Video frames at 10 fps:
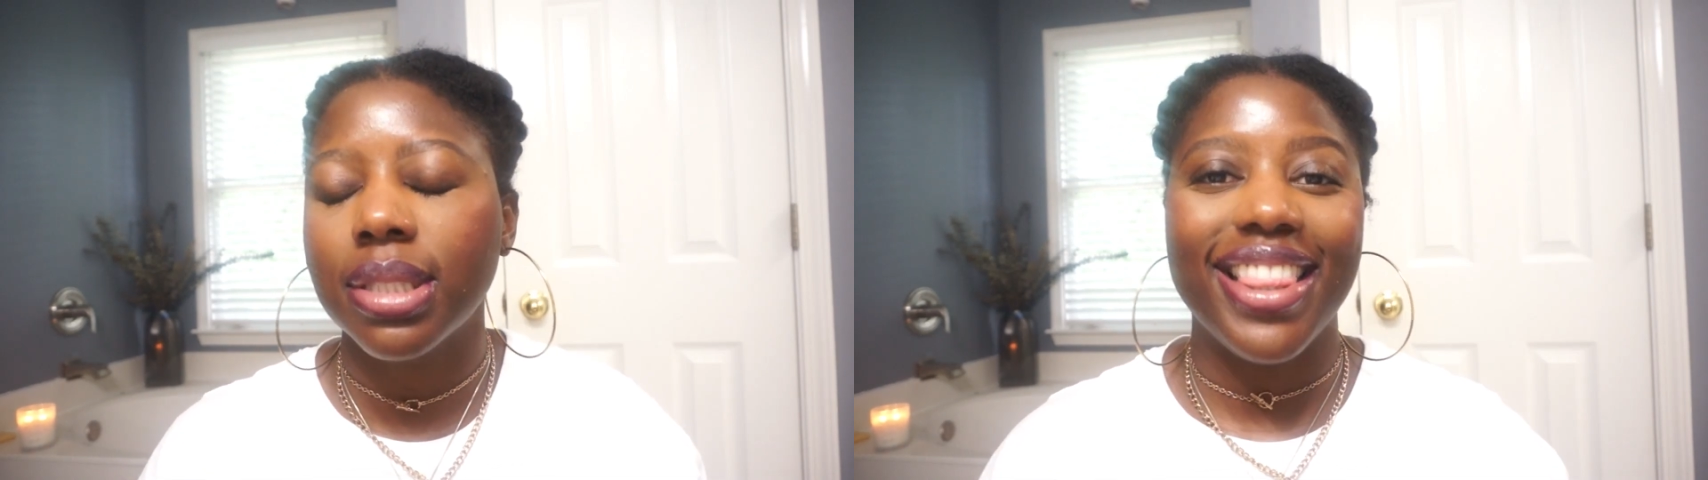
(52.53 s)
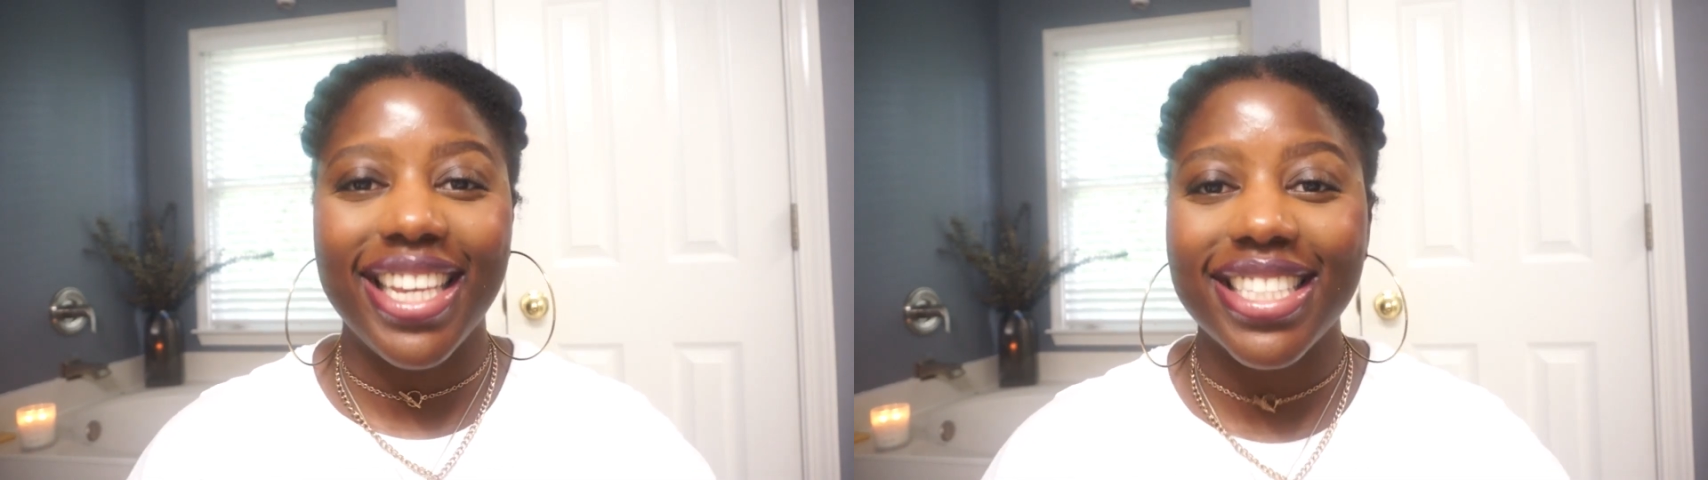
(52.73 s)

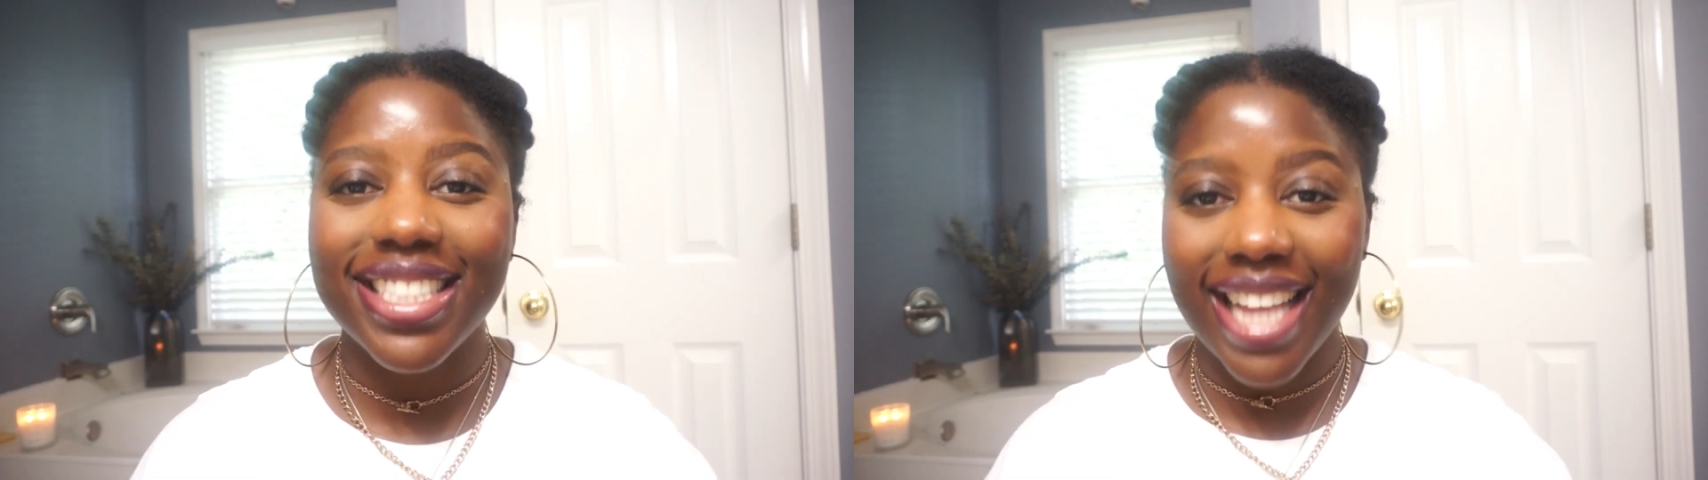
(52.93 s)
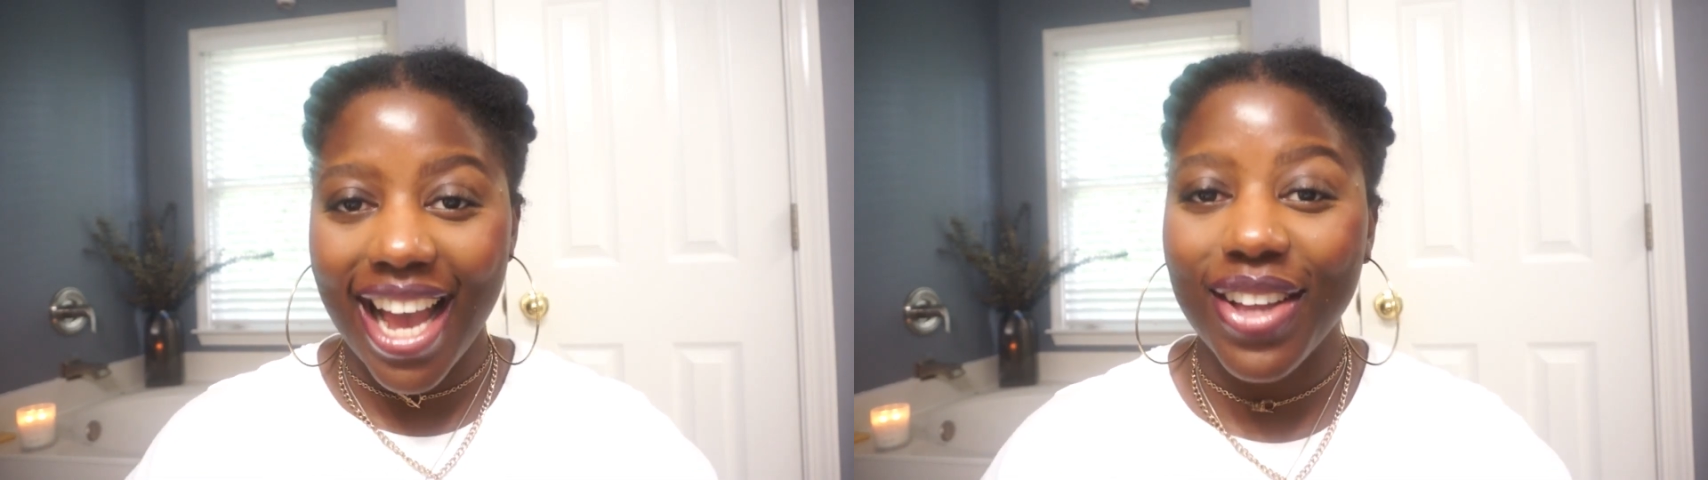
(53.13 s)
This
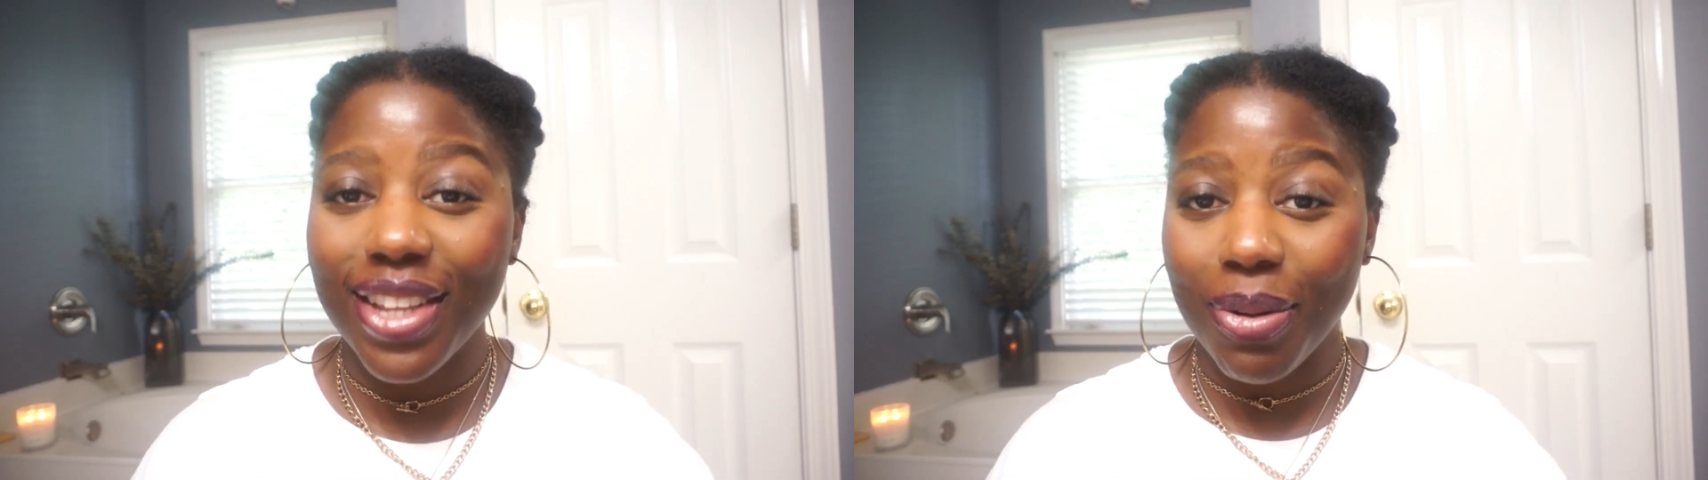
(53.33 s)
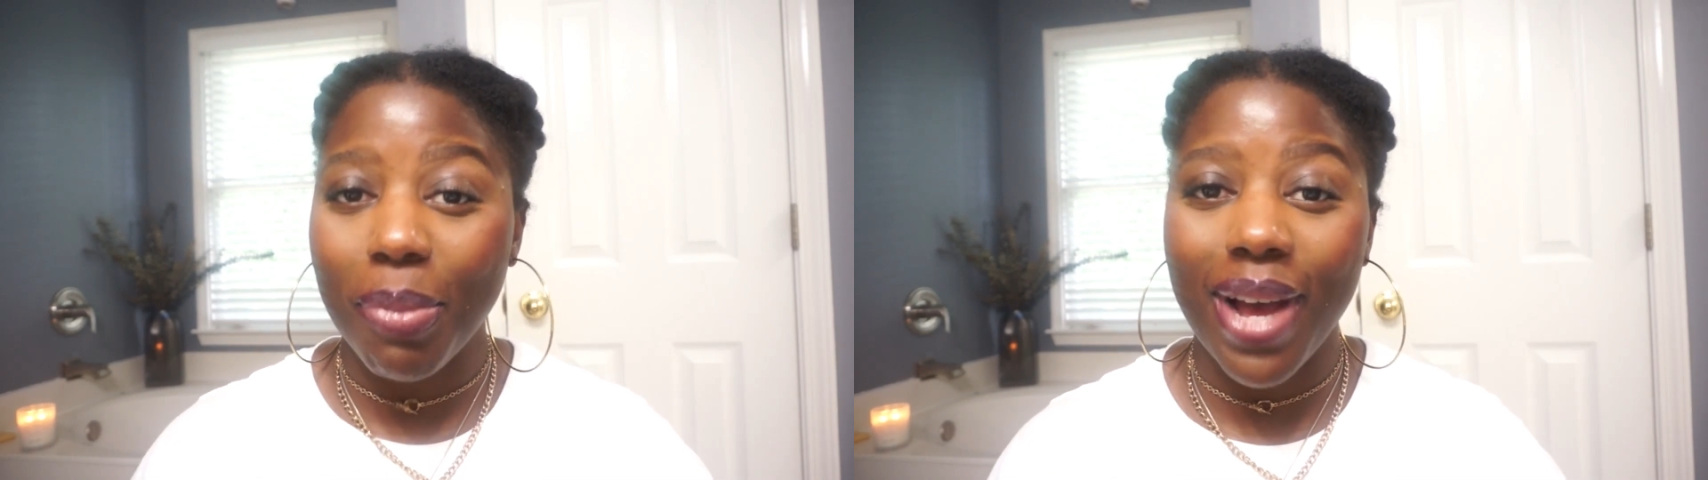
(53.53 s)
style
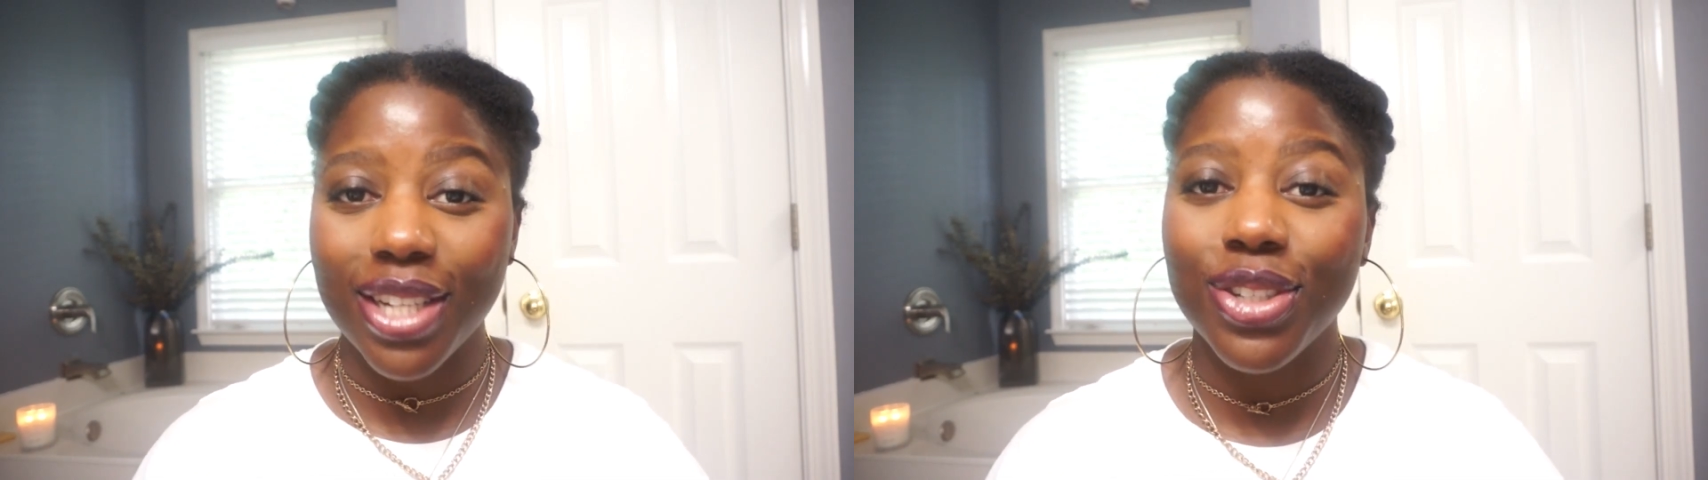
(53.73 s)
that I'm about